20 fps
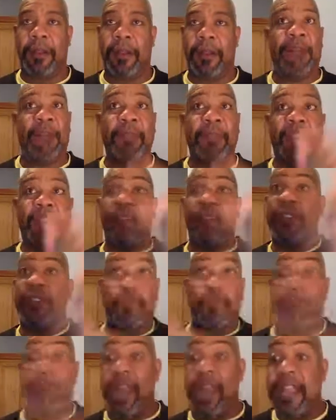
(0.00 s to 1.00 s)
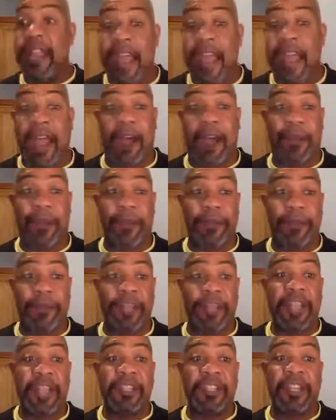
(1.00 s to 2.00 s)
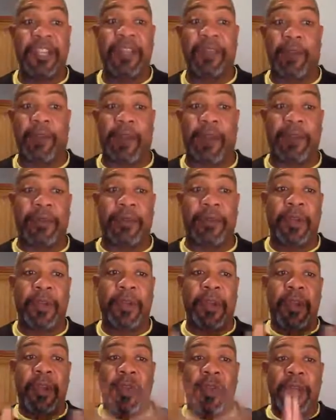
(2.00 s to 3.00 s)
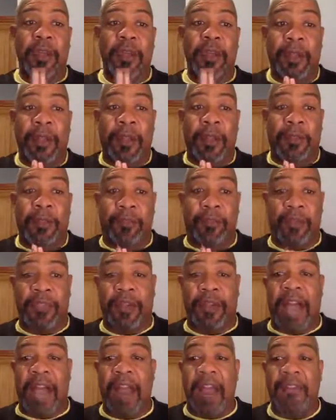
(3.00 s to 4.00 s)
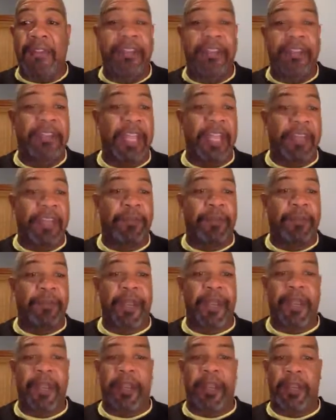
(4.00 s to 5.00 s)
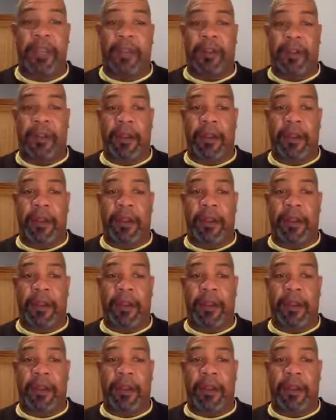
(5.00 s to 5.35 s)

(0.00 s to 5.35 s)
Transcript: I'm loving you right now, each and every one of you. Mr. Iverson, thank you for being here.